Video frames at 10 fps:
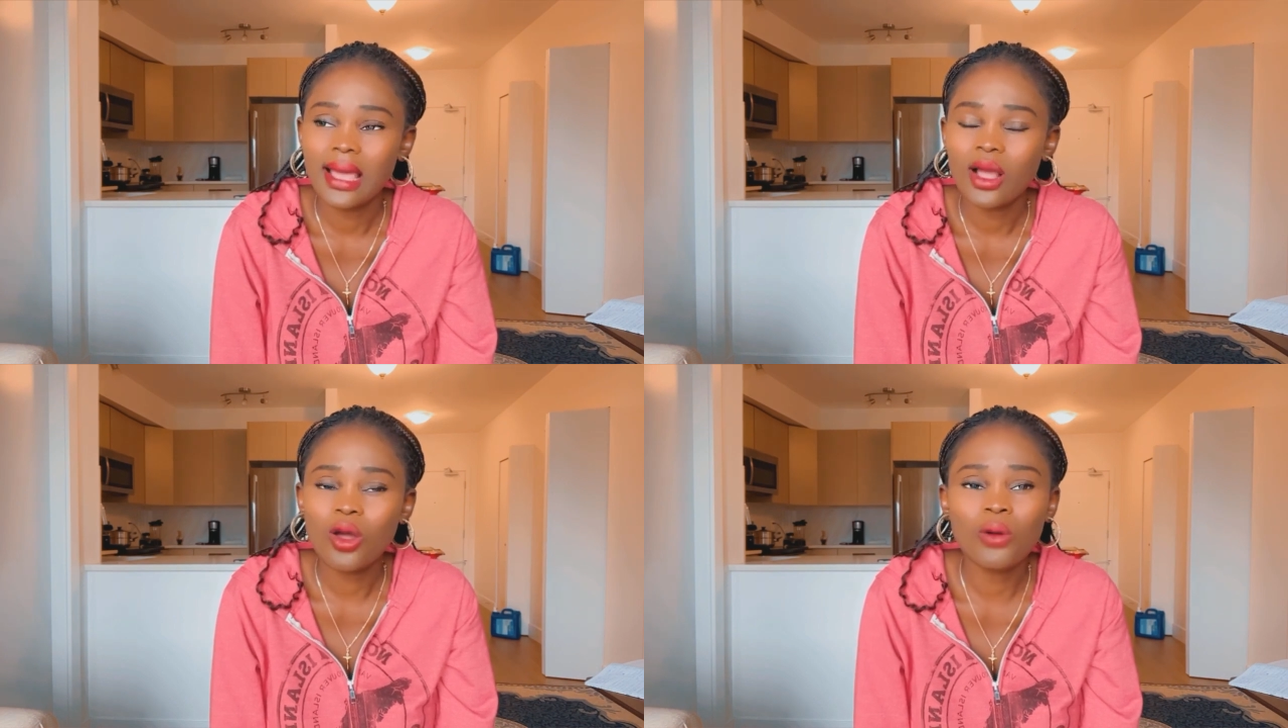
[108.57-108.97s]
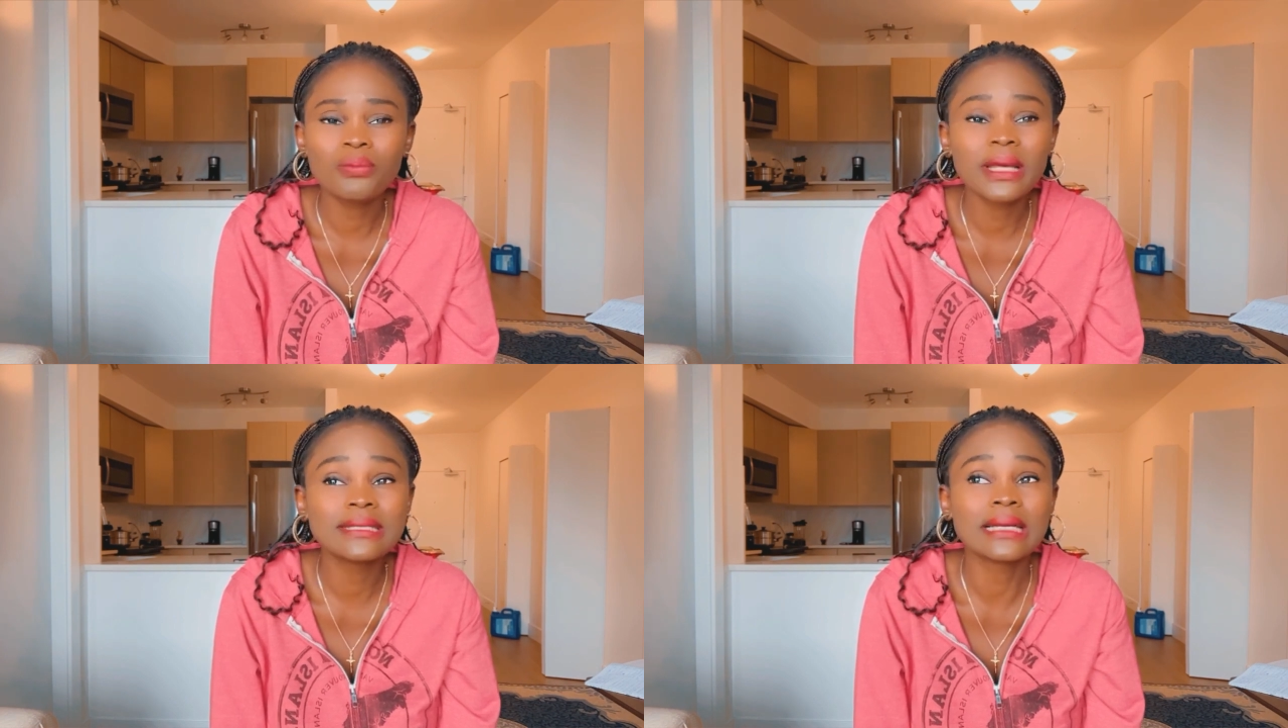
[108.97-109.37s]

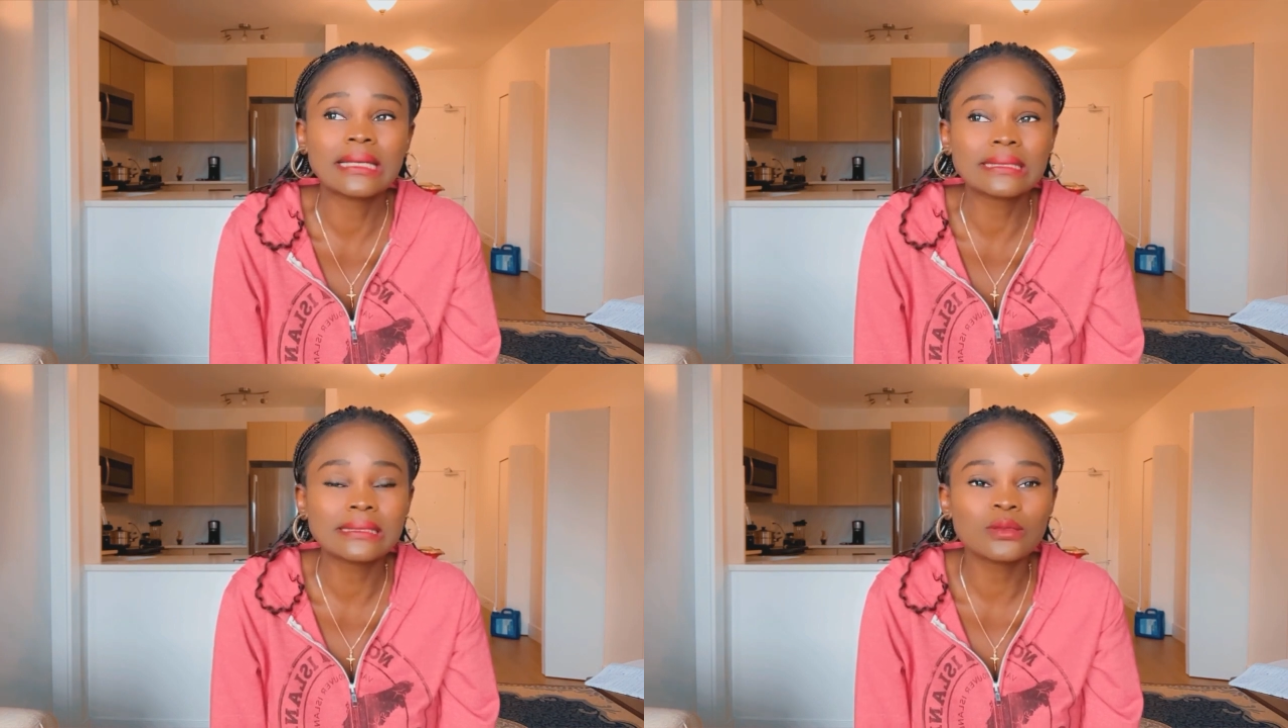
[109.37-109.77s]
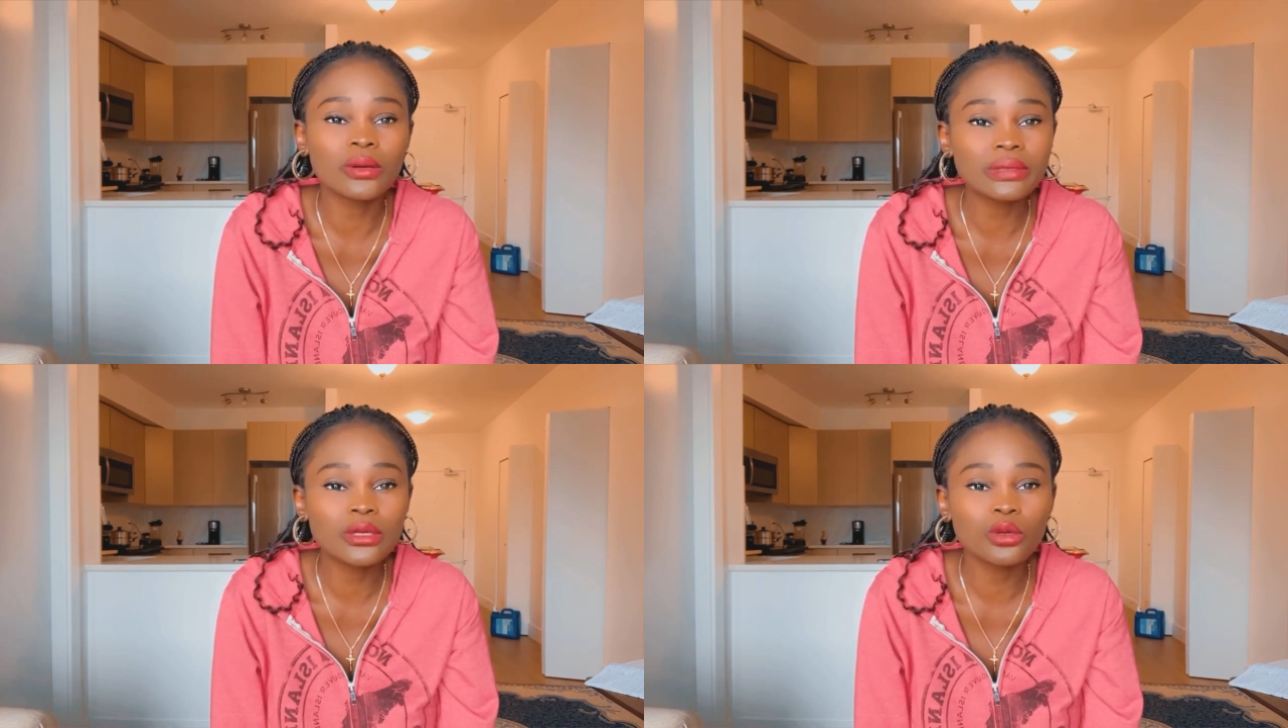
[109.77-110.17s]
complain that
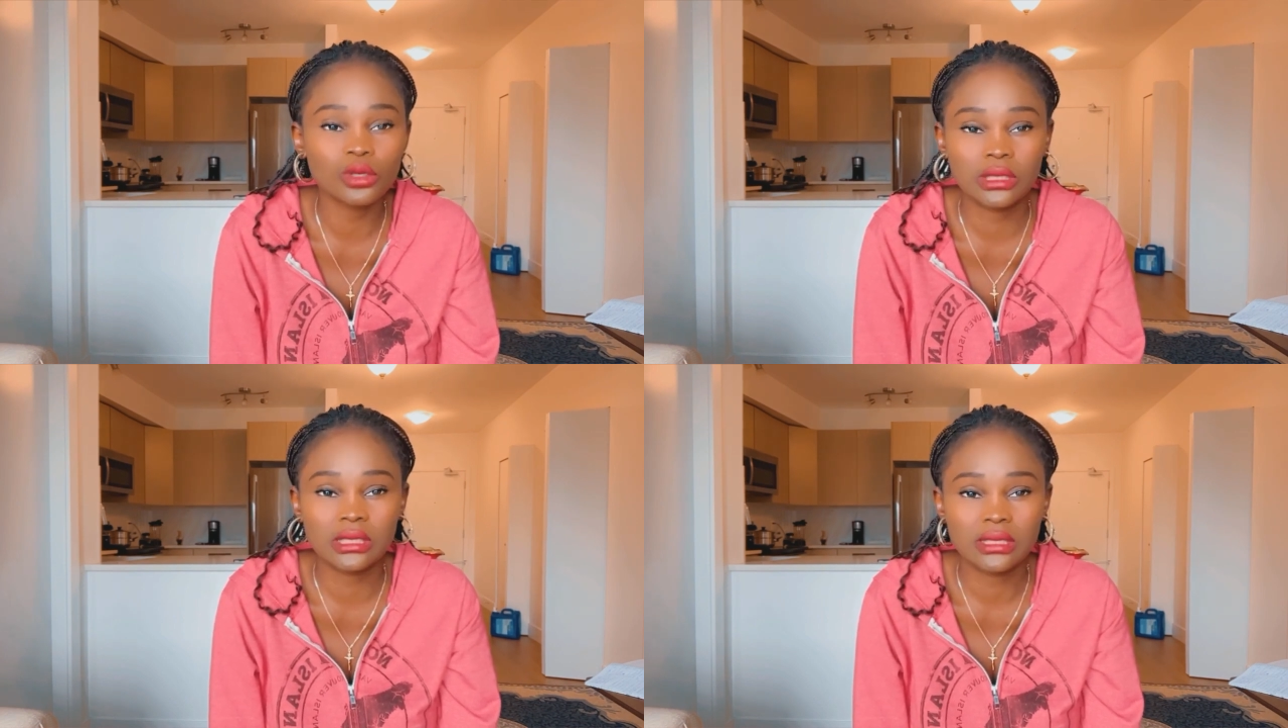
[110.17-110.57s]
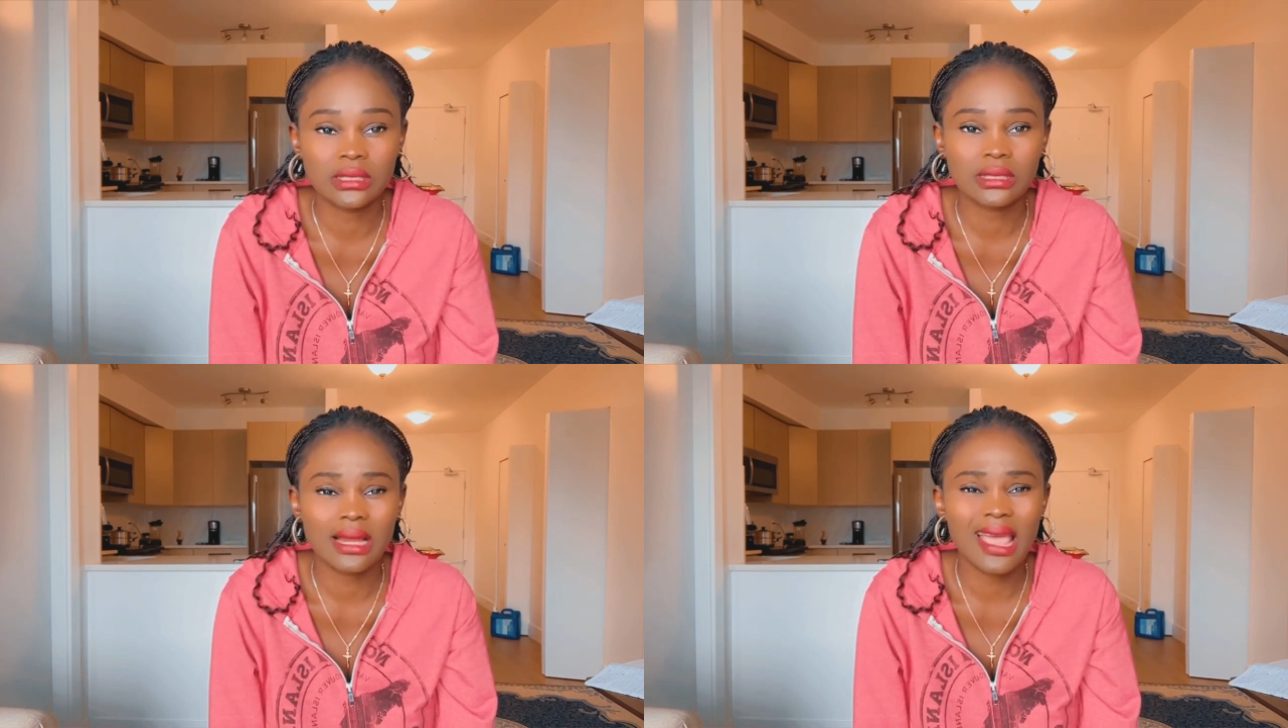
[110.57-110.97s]
during lunch
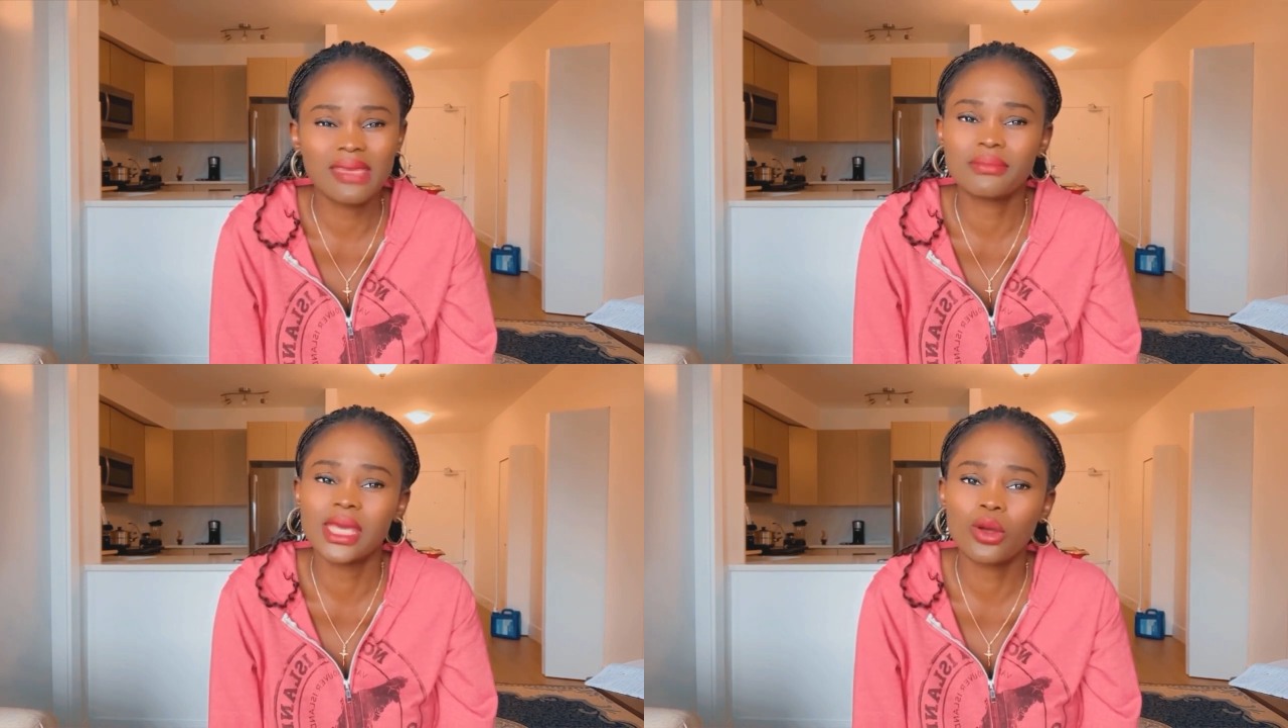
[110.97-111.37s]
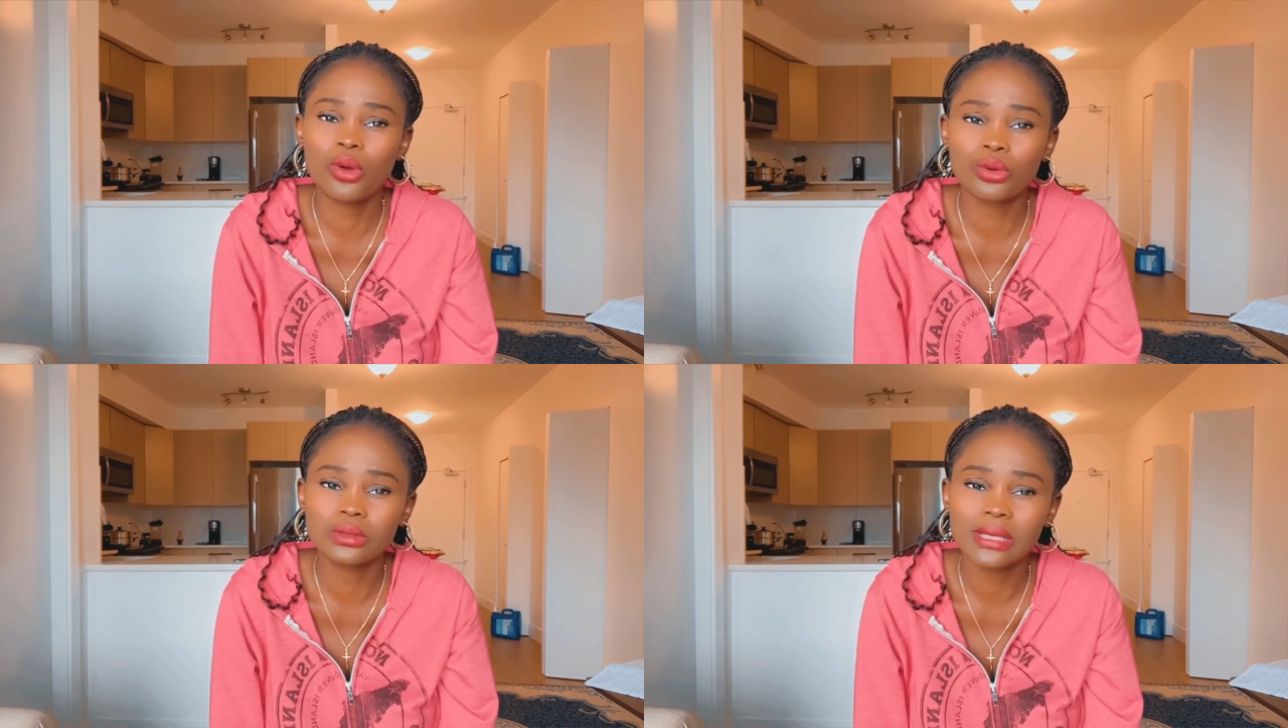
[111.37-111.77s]
I make calls.